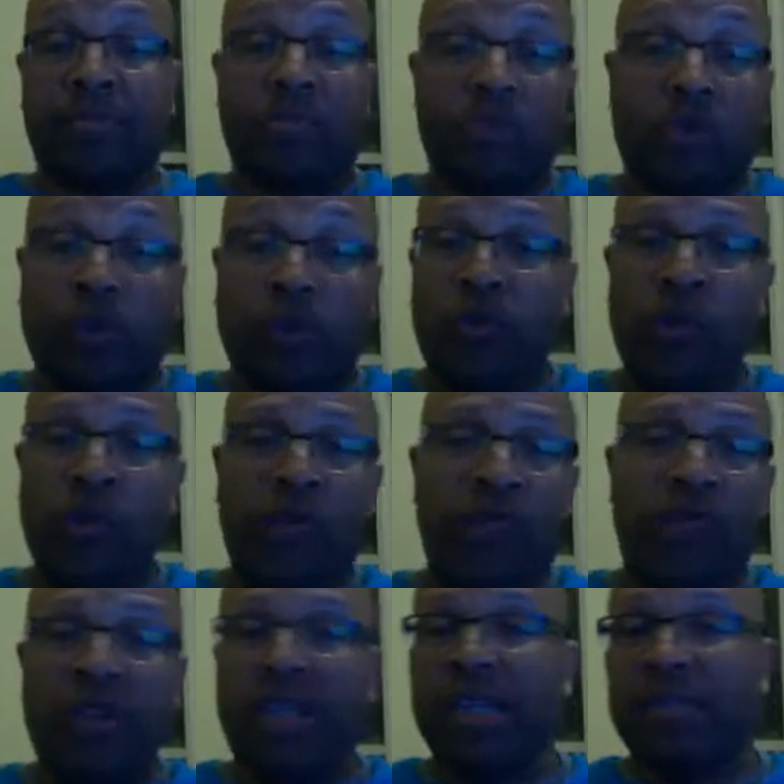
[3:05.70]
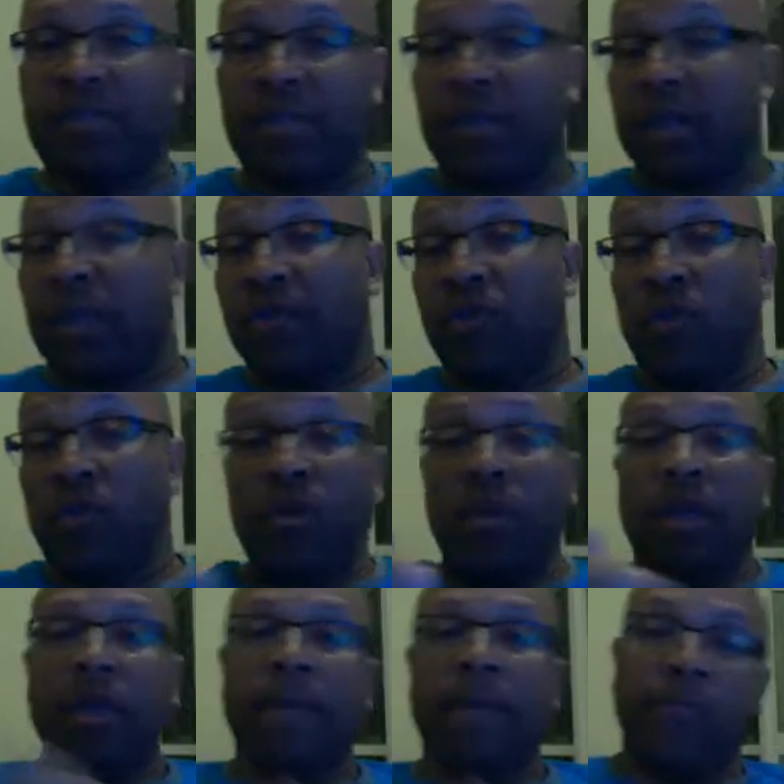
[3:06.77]
So if you're feeling something, if
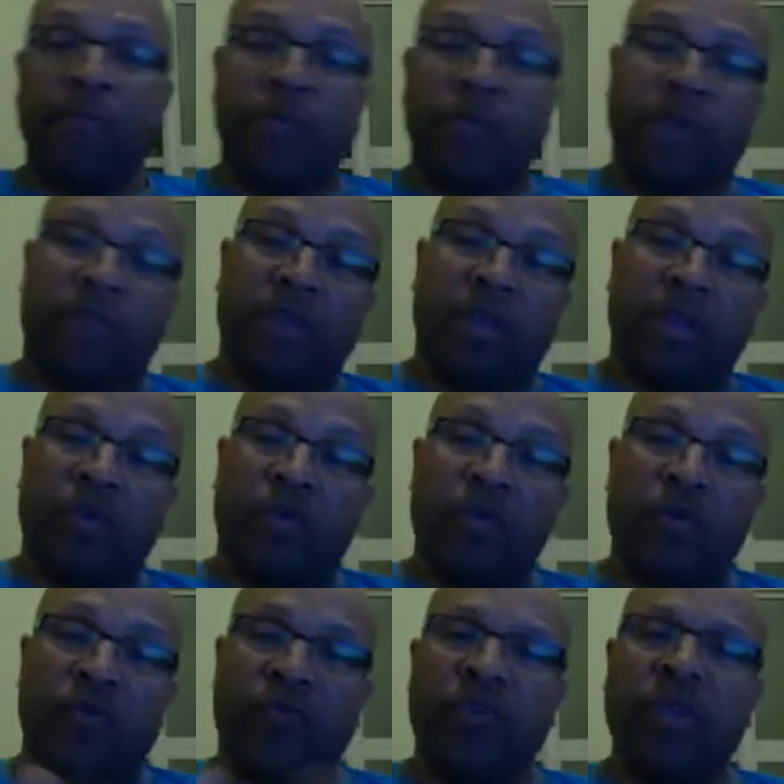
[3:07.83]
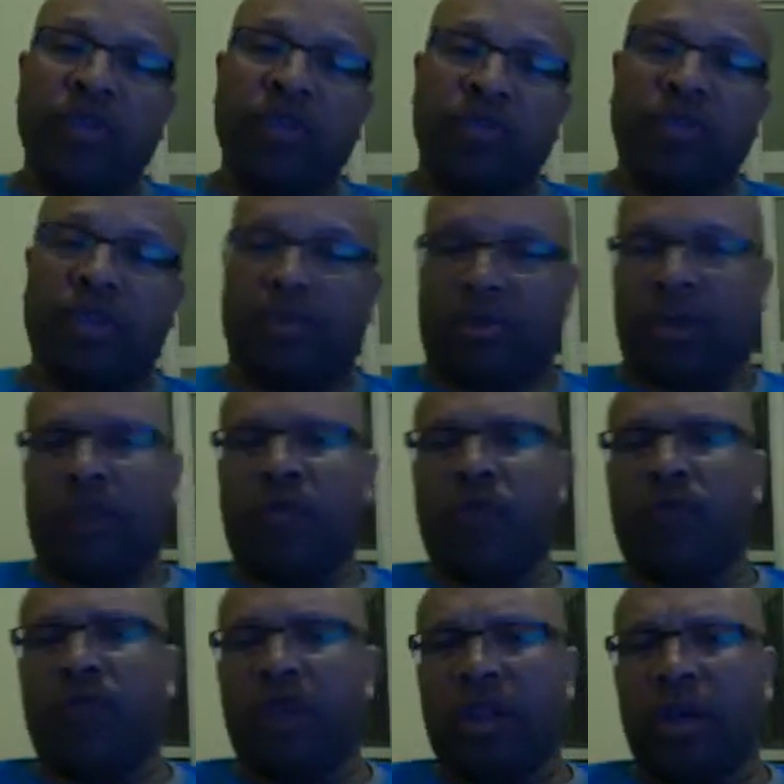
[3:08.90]
you feel something, if you
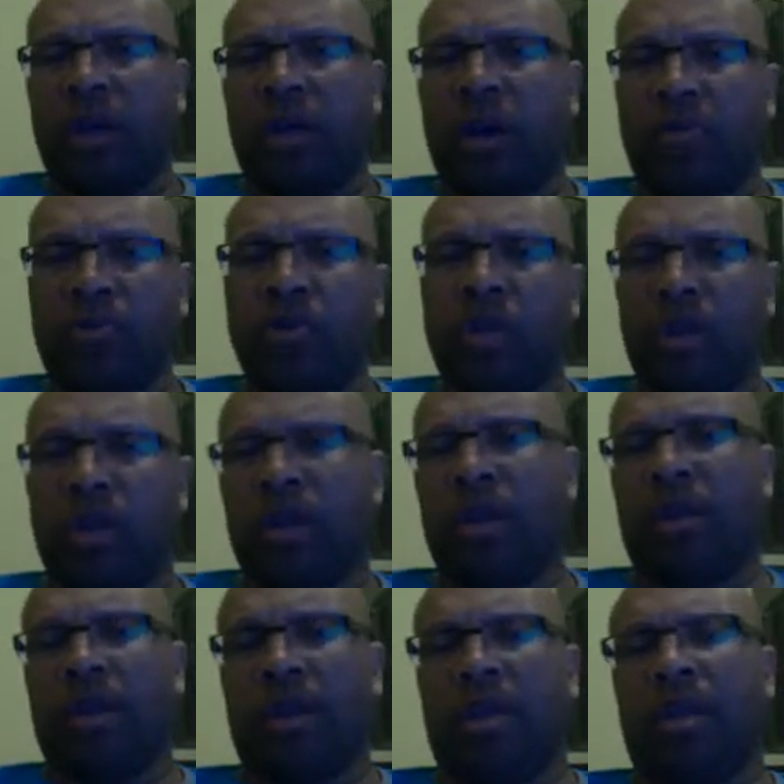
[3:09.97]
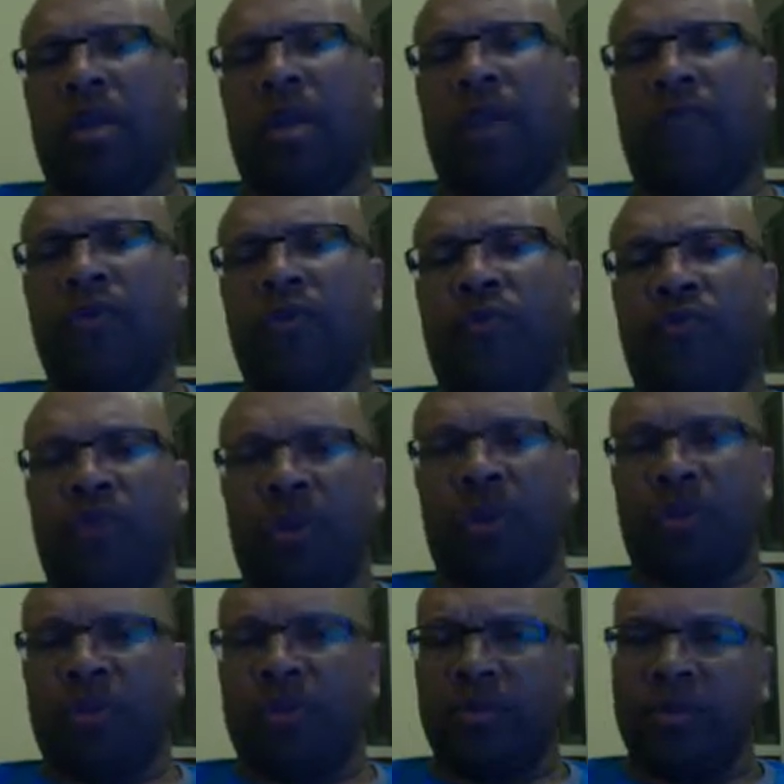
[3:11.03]
feel a pulling, if you feel
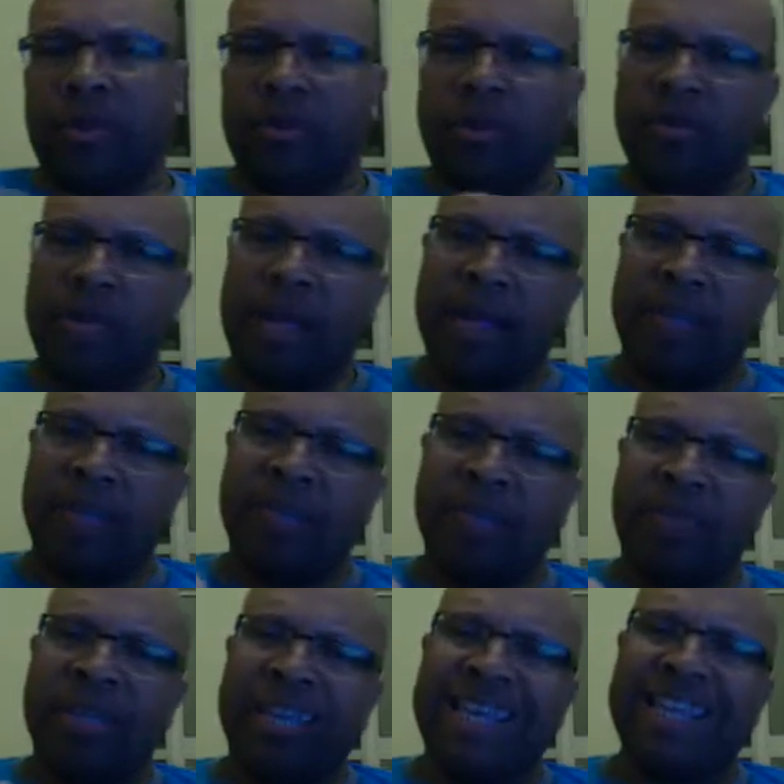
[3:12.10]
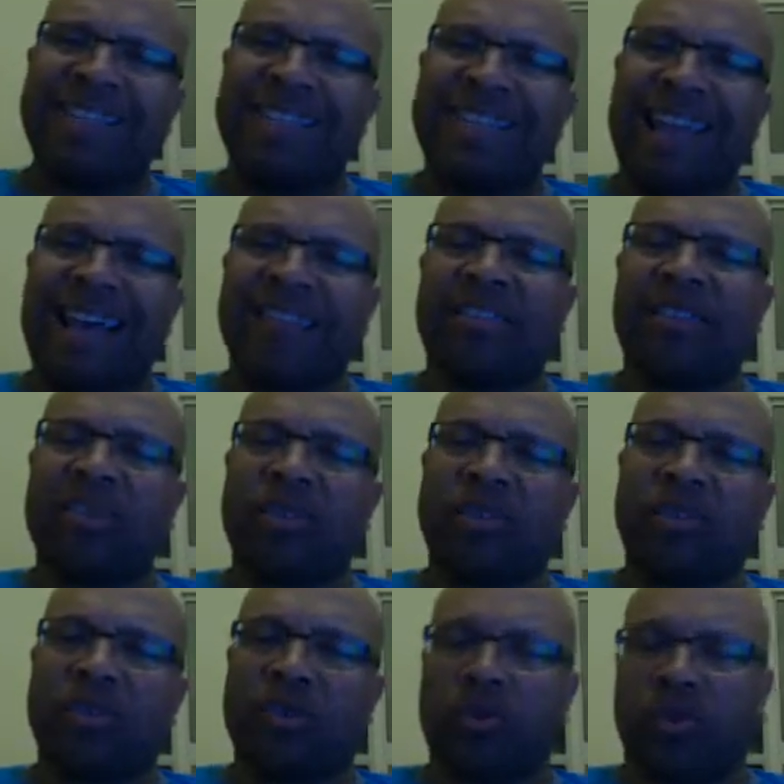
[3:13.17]
something inside, something
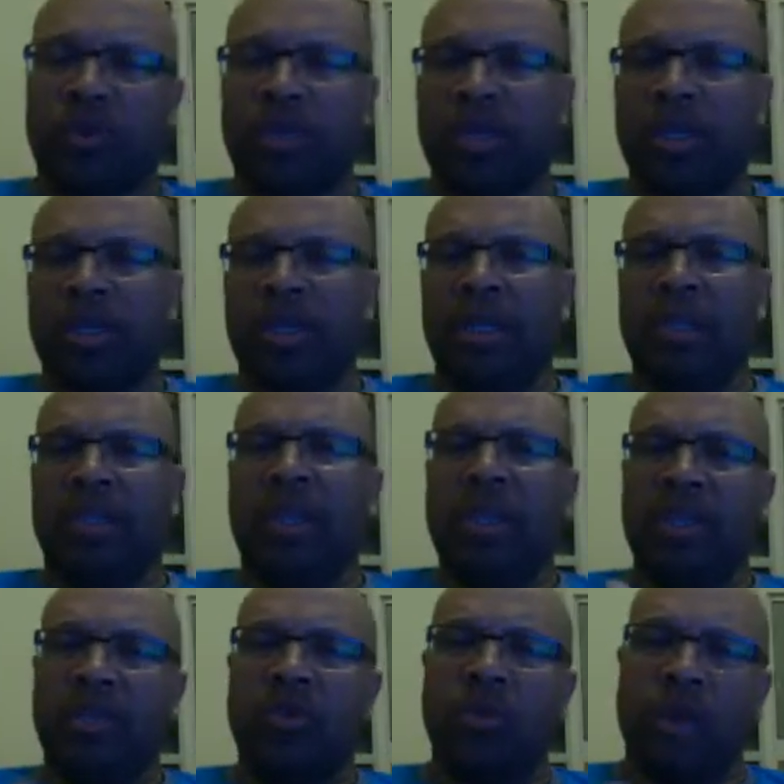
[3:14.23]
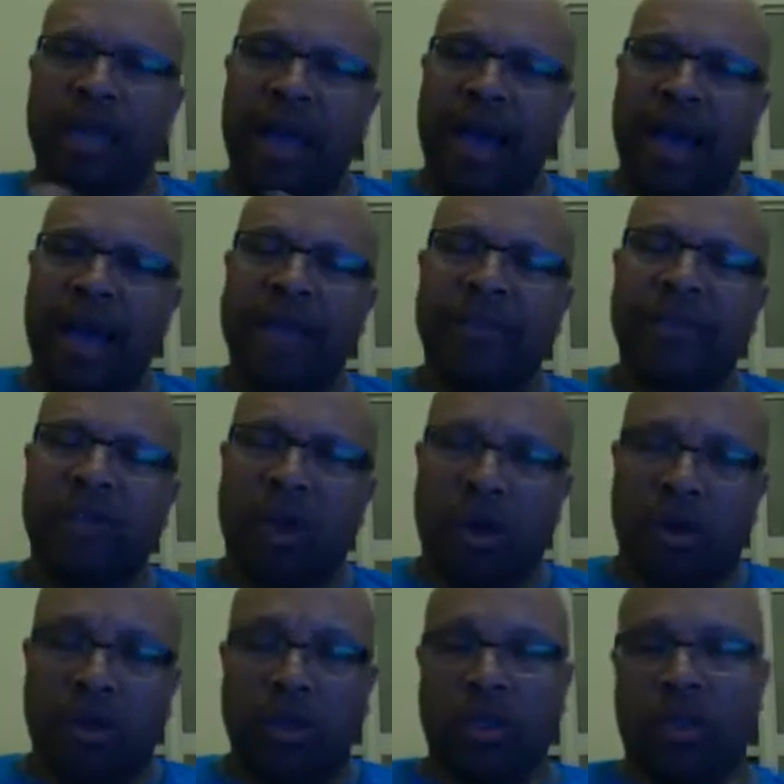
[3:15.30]
internal, telling you that God is
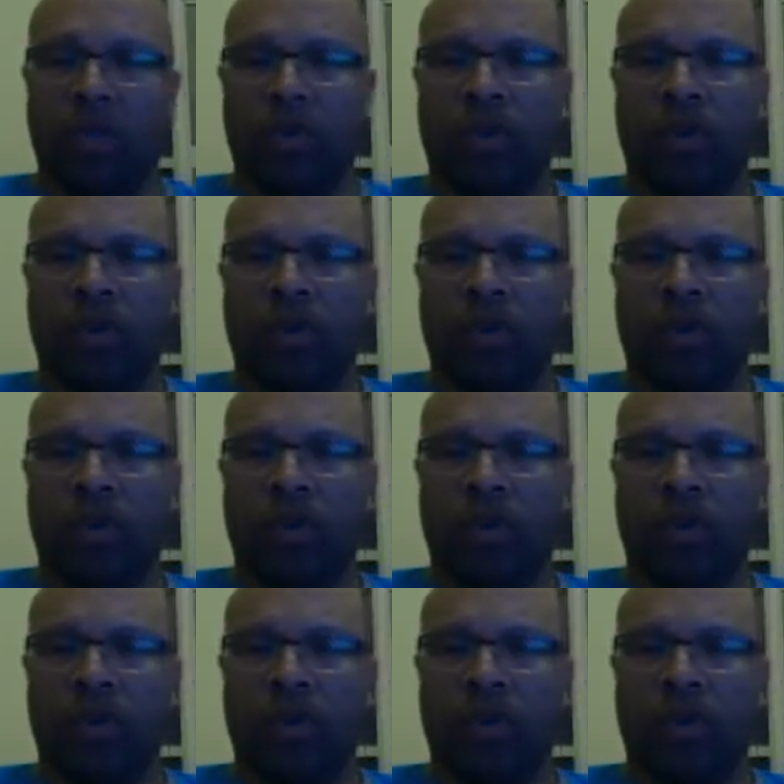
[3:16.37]
calling